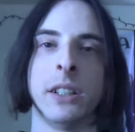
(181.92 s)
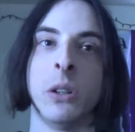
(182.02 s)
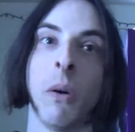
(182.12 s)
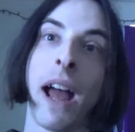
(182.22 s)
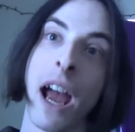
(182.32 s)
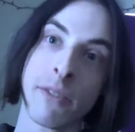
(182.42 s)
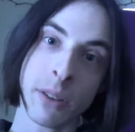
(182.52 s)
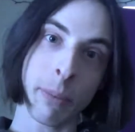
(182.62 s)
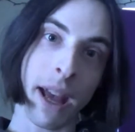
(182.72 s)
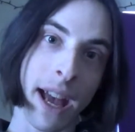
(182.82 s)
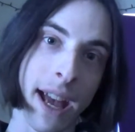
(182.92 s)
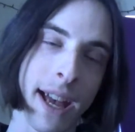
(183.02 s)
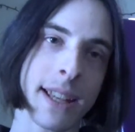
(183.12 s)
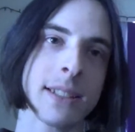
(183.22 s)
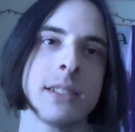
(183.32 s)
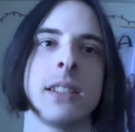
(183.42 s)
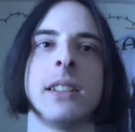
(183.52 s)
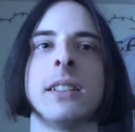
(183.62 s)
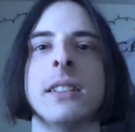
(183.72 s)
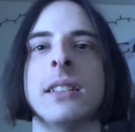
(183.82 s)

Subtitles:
you don't have to pass, and